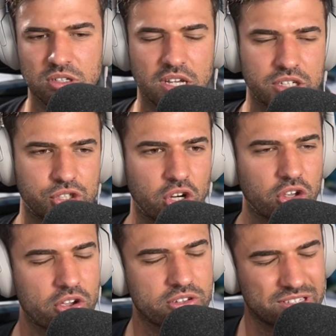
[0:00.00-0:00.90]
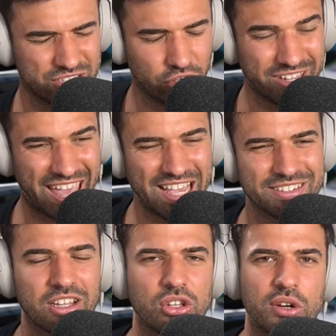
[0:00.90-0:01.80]
showcase
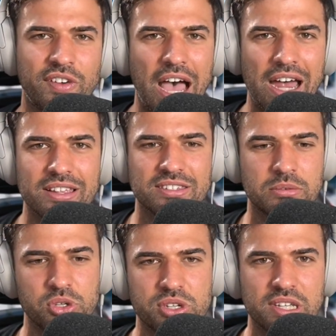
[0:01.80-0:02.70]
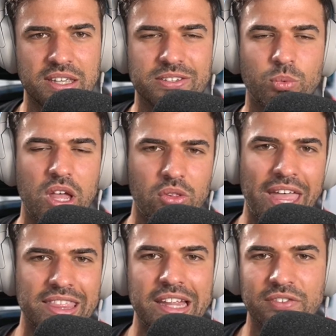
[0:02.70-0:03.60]
a lot of artists and music as well at
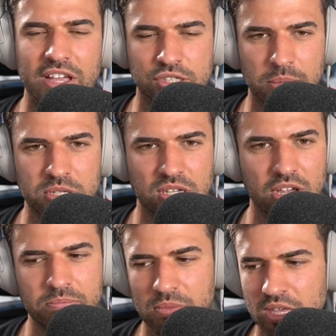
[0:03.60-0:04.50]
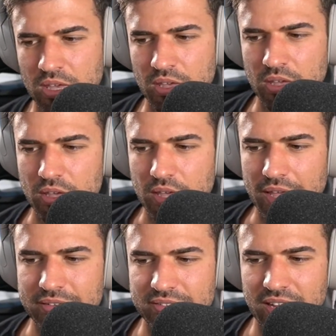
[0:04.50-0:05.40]
the end of each episode.
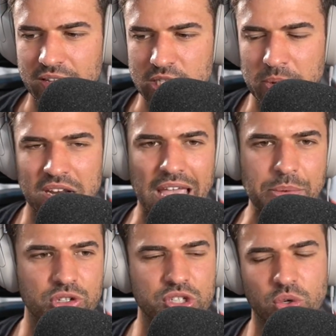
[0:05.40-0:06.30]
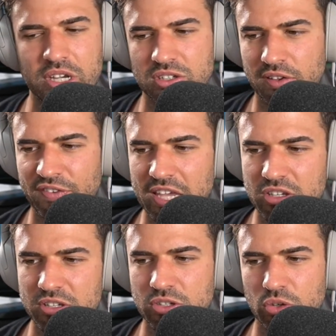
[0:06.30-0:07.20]
And it's been an absolute joy. So thank
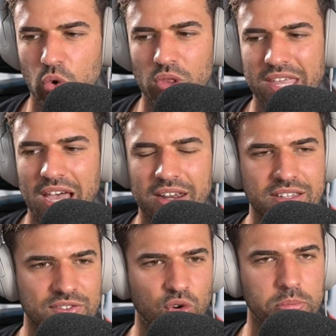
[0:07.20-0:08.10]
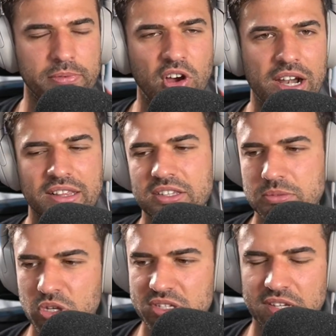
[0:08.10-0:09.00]
you to all the artists for providing this
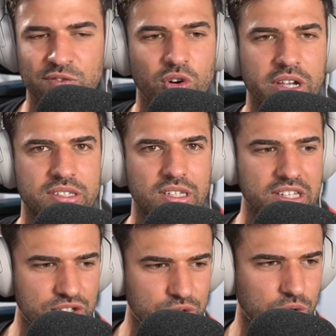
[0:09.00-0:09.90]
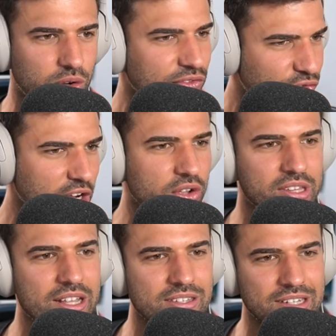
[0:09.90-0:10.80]
music for us to listen to free on the
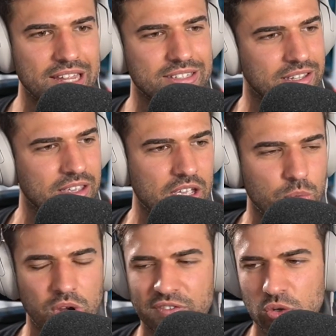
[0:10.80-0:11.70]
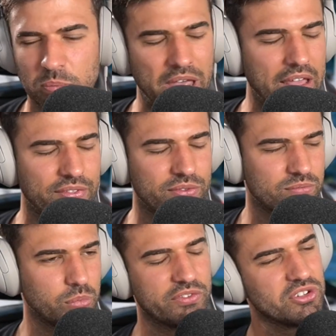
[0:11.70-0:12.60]
internet, whether you're paying
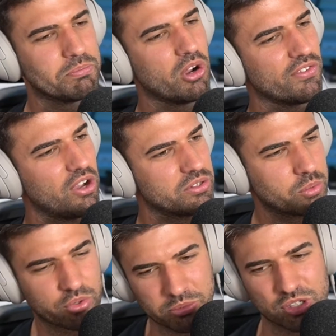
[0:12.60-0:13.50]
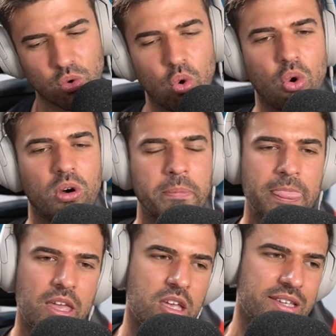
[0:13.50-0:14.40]
with your Spotify subscription or
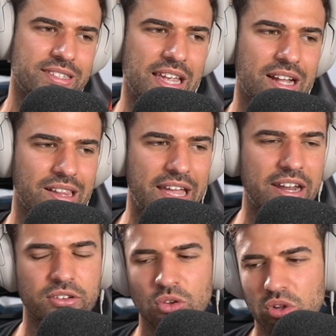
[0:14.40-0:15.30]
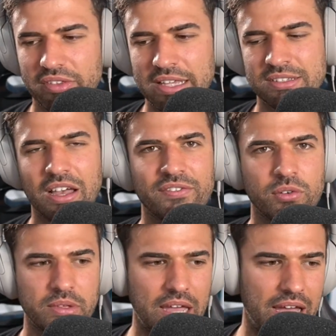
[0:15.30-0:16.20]
SoundCloud and all that stuff.
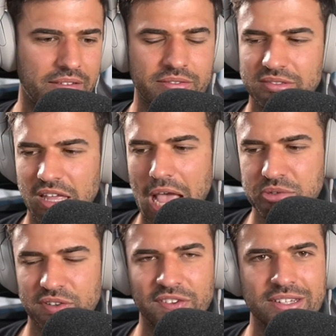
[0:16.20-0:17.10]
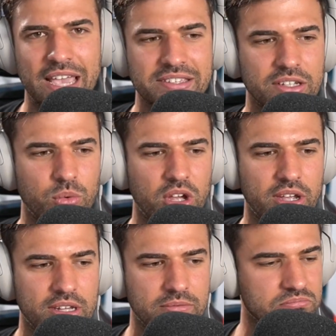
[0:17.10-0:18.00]
They're absolutely fantastic work,
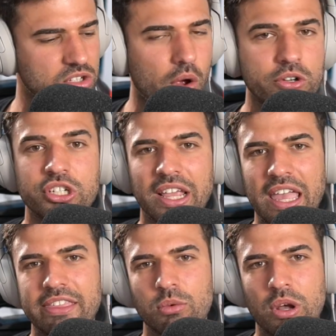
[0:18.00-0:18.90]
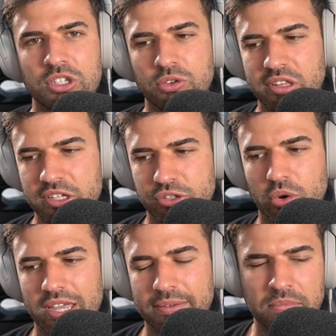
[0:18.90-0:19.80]
and go and check out the ones you really
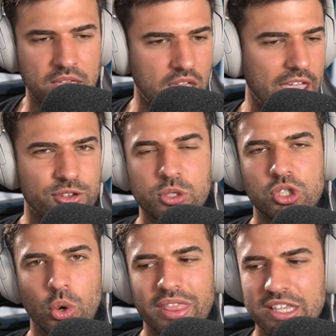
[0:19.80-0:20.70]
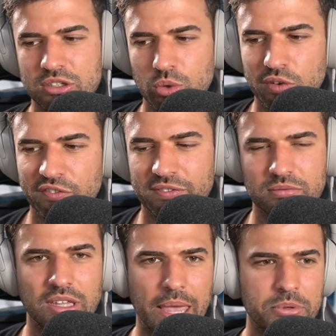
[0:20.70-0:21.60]
enjoy. And if you enjoyed this sort of
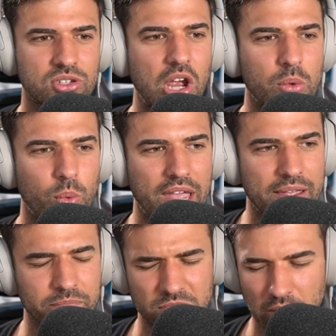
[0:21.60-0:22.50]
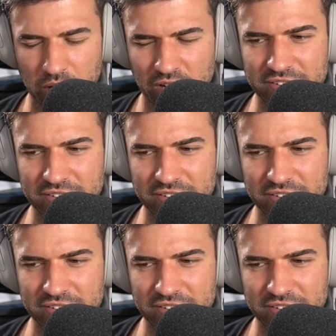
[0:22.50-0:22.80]
episode where I'm kind of a